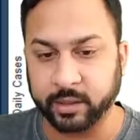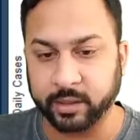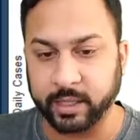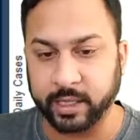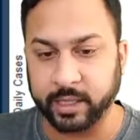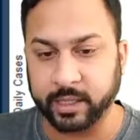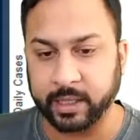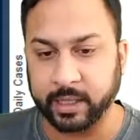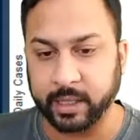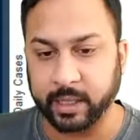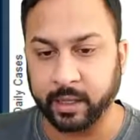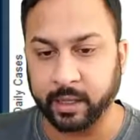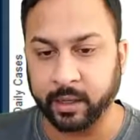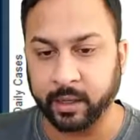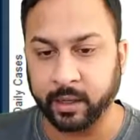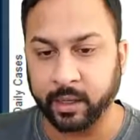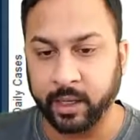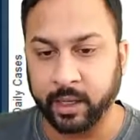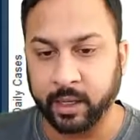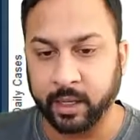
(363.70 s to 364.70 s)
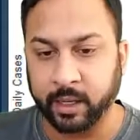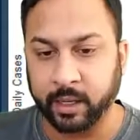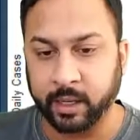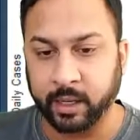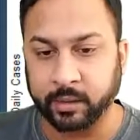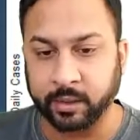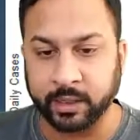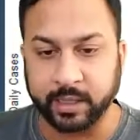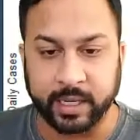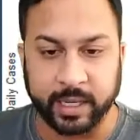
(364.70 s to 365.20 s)
was under that here.
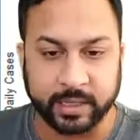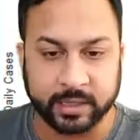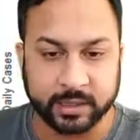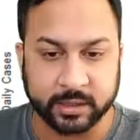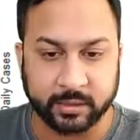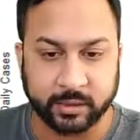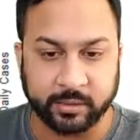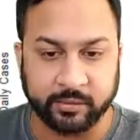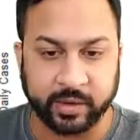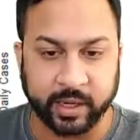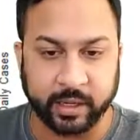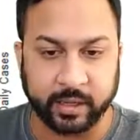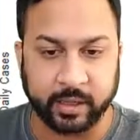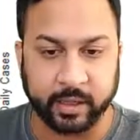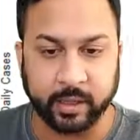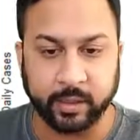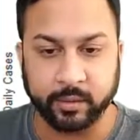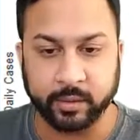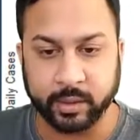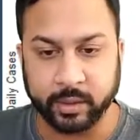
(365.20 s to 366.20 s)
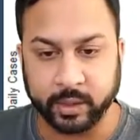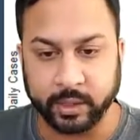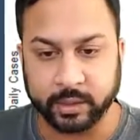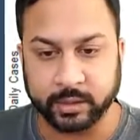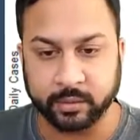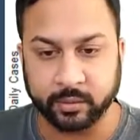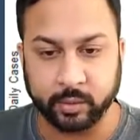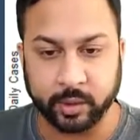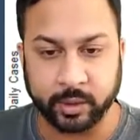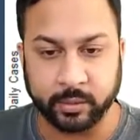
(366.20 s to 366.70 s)
On the next value,
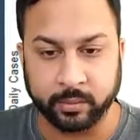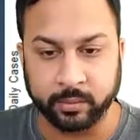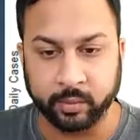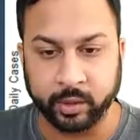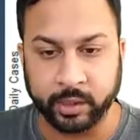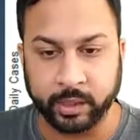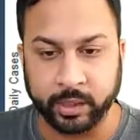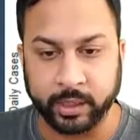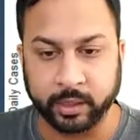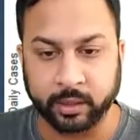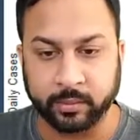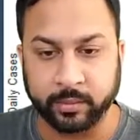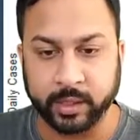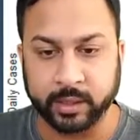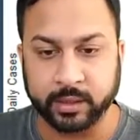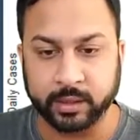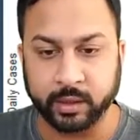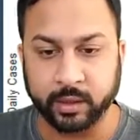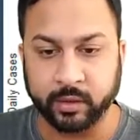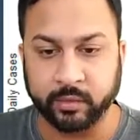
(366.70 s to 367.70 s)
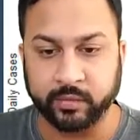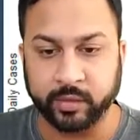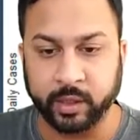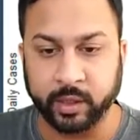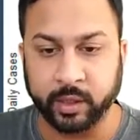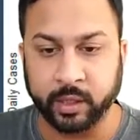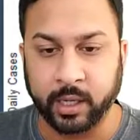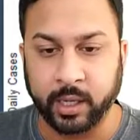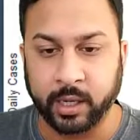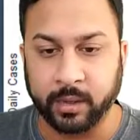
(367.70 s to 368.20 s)
the next when it increments
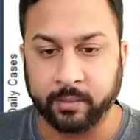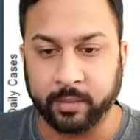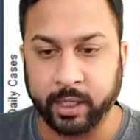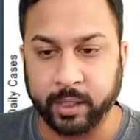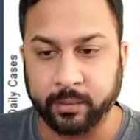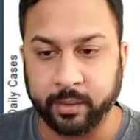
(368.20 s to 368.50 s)
over,